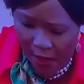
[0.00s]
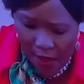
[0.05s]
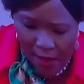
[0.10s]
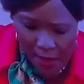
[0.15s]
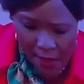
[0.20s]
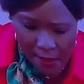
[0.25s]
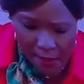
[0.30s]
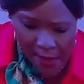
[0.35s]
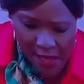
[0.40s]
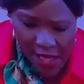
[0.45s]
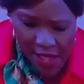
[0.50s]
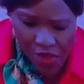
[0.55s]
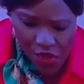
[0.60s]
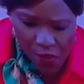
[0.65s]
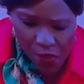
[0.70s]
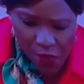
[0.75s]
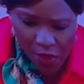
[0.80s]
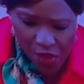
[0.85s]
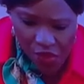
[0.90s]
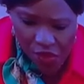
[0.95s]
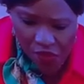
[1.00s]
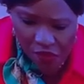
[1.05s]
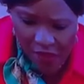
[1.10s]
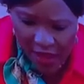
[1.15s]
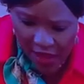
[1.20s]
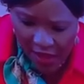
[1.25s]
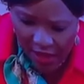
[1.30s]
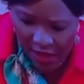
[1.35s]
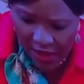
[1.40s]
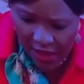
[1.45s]
But I just want to
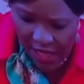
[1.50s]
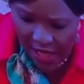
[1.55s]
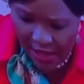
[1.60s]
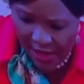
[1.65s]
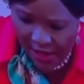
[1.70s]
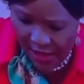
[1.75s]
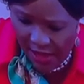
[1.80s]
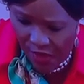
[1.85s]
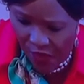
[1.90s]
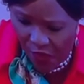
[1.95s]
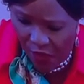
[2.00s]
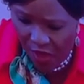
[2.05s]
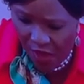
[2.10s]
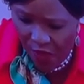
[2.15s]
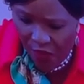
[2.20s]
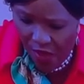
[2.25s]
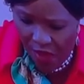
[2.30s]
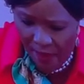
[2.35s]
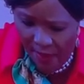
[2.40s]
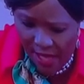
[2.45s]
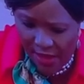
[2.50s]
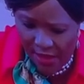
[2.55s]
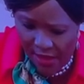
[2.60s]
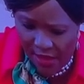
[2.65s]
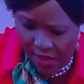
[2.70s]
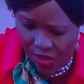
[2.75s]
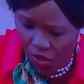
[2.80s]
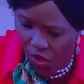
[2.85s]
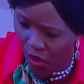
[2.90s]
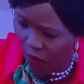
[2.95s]
recognize that when we met at
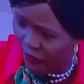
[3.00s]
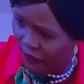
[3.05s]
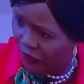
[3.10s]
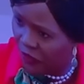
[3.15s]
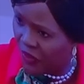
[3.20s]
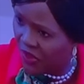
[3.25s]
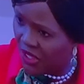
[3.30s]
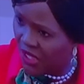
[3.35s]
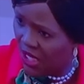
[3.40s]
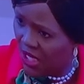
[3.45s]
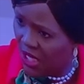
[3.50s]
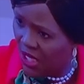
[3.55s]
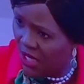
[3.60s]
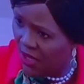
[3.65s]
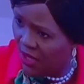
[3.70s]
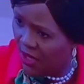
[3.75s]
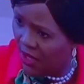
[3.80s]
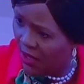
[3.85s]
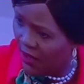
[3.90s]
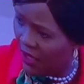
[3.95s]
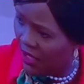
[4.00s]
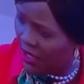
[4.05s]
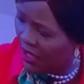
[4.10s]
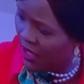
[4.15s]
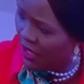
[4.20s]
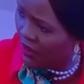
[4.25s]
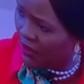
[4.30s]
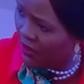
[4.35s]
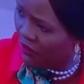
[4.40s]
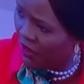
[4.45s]
COP14
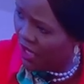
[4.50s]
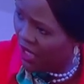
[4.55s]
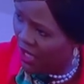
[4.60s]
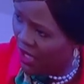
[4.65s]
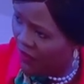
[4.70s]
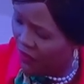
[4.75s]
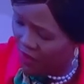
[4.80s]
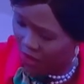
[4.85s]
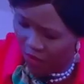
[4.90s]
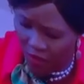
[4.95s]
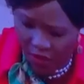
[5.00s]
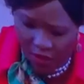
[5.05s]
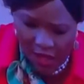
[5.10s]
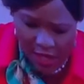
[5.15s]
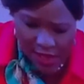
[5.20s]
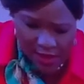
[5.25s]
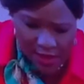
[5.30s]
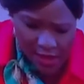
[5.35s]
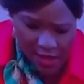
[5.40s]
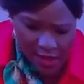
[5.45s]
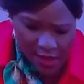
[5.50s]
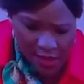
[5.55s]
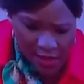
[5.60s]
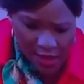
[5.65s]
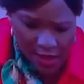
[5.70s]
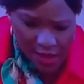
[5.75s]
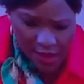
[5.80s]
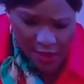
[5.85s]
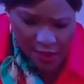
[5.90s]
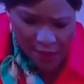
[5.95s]
and really recognizing
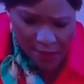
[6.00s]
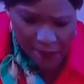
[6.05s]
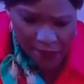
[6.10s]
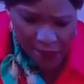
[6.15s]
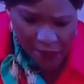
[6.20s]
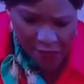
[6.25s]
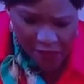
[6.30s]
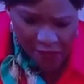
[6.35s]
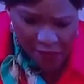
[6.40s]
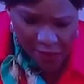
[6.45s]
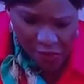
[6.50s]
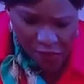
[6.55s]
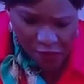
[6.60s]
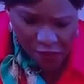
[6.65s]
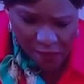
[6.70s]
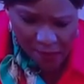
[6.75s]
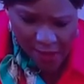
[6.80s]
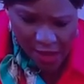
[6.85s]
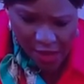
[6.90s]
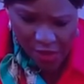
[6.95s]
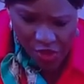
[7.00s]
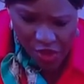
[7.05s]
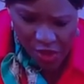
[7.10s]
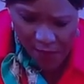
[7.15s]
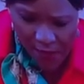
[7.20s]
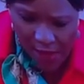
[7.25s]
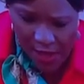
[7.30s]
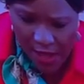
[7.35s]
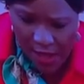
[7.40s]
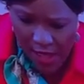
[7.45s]
the government of
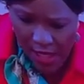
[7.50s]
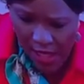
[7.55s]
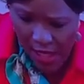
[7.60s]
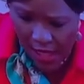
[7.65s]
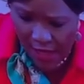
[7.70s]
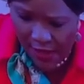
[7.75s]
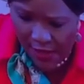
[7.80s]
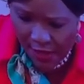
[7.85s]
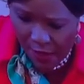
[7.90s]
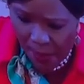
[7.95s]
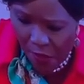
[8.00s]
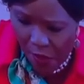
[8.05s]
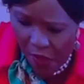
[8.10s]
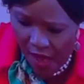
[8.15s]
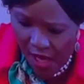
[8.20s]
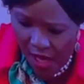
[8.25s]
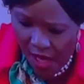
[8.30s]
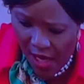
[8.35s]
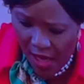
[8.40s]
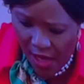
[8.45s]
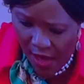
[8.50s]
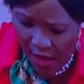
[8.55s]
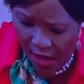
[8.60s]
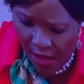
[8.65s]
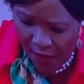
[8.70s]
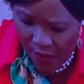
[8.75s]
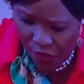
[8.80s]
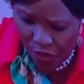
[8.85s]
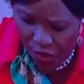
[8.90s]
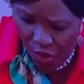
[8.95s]
Belgium in supporting,
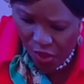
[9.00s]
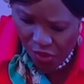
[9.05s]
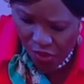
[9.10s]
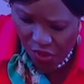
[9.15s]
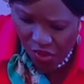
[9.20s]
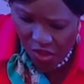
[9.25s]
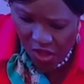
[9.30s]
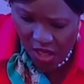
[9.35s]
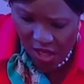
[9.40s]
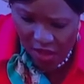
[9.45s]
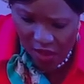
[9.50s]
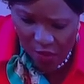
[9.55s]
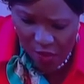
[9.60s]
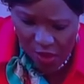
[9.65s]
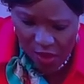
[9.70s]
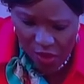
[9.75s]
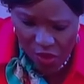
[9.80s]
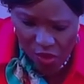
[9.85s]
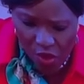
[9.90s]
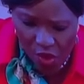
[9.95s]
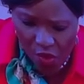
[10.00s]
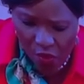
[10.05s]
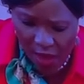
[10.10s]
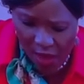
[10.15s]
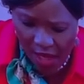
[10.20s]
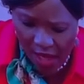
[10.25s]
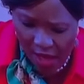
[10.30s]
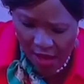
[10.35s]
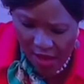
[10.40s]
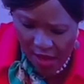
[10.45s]
together with
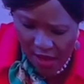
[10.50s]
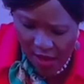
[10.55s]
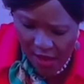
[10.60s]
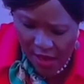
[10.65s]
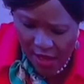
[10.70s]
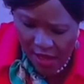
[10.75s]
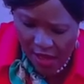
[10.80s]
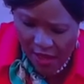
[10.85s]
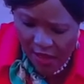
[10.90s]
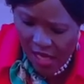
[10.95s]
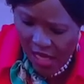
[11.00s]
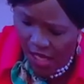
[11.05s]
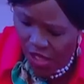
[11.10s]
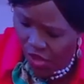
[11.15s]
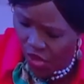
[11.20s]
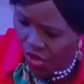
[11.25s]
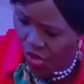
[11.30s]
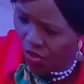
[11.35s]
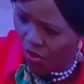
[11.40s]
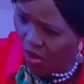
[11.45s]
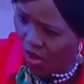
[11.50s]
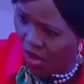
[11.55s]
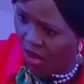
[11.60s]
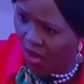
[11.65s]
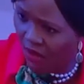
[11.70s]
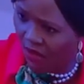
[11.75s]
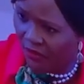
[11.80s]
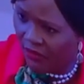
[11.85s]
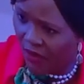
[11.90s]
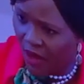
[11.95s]
Norway, the issue
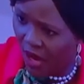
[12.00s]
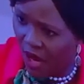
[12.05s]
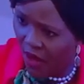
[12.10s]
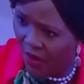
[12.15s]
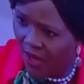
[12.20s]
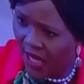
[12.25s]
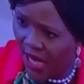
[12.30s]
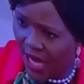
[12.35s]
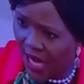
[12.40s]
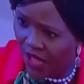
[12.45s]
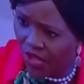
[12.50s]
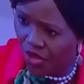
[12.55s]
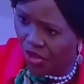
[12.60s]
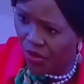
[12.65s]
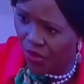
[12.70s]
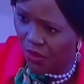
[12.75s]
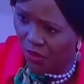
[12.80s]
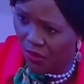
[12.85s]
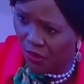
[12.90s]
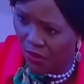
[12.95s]
of our national